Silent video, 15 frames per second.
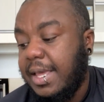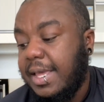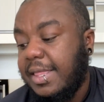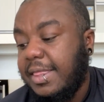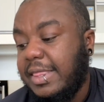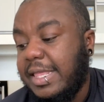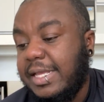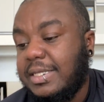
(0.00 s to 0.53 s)

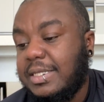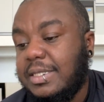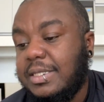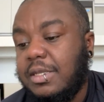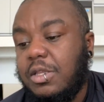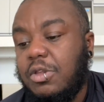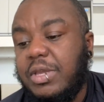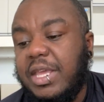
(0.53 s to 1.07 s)
This,
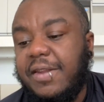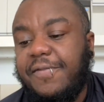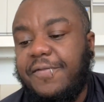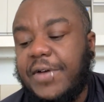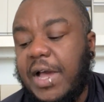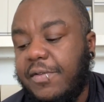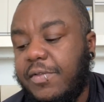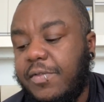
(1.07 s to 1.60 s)
you get
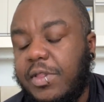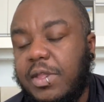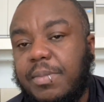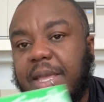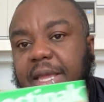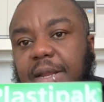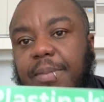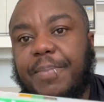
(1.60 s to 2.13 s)
5 of them
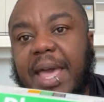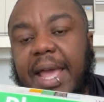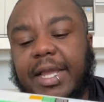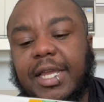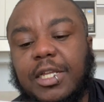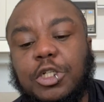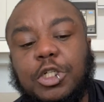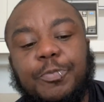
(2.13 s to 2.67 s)
in a
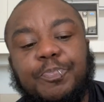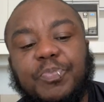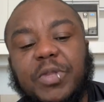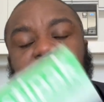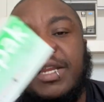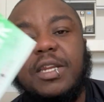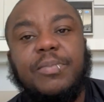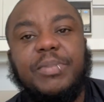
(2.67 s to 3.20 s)
package. I
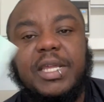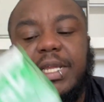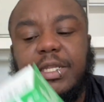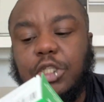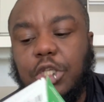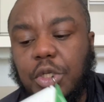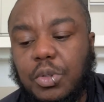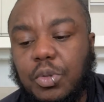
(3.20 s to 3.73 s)
ended up getting
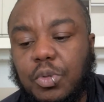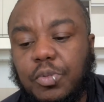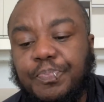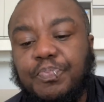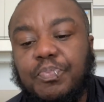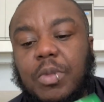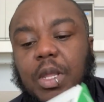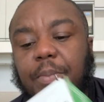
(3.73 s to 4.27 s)
2,
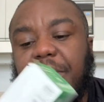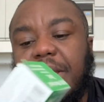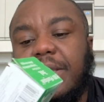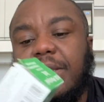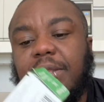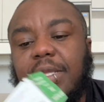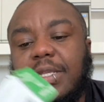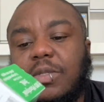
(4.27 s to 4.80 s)

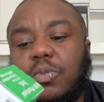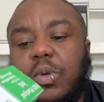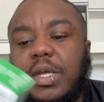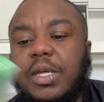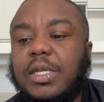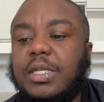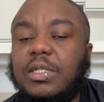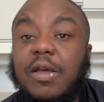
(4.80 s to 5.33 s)
but this
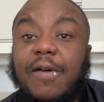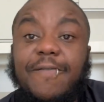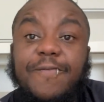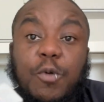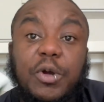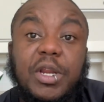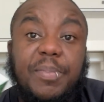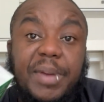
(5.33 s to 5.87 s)
was
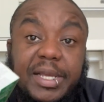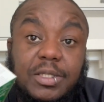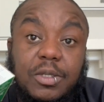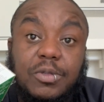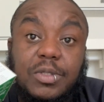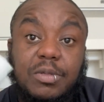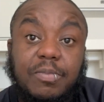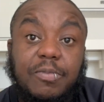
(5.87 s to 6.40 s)
40
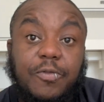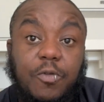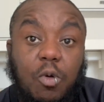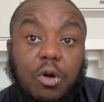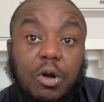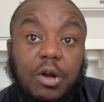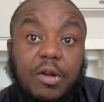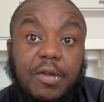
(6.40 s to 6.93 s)
pesos
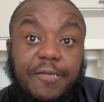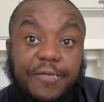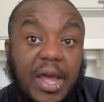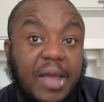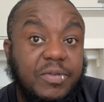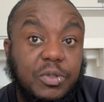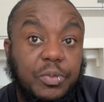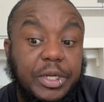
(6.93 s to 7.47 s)
for
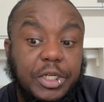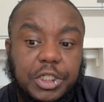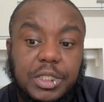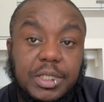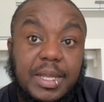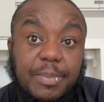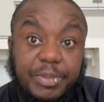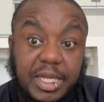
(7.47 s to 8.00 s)
5 syringes
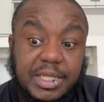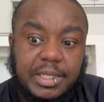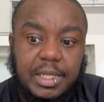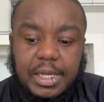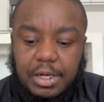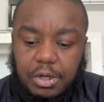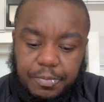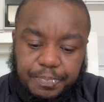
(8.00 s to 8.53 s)
plus the
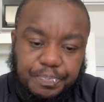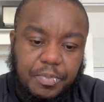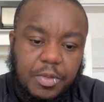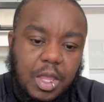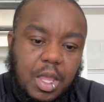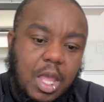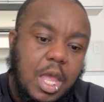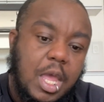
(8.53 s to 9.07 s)
needle.
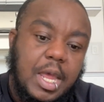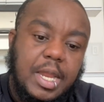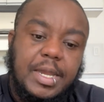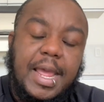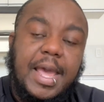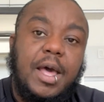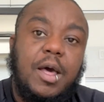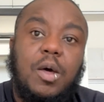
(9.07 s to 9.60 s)

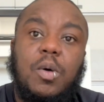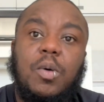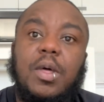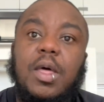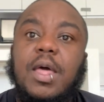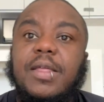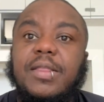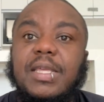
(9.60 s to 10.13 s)
Now,
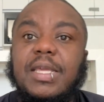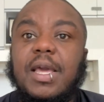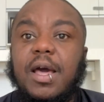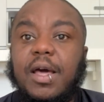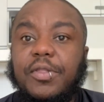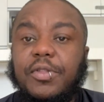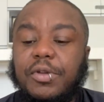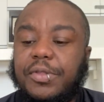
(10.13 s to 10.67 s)
the
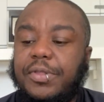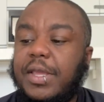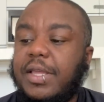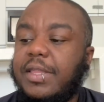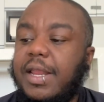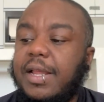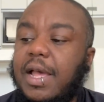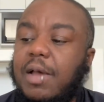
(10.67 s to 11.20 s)
other thing
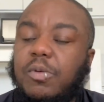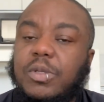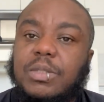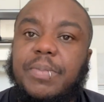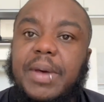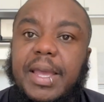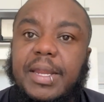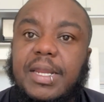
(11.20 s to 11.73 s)
that I got was
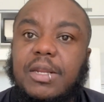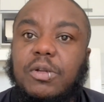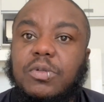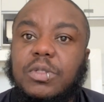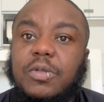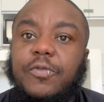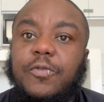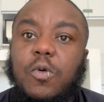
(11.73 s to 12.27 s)
my
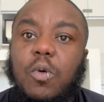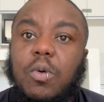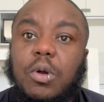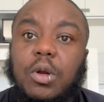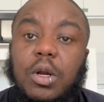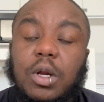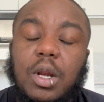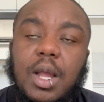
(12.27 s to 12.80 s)
needles
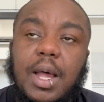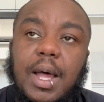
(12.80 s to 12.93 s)
for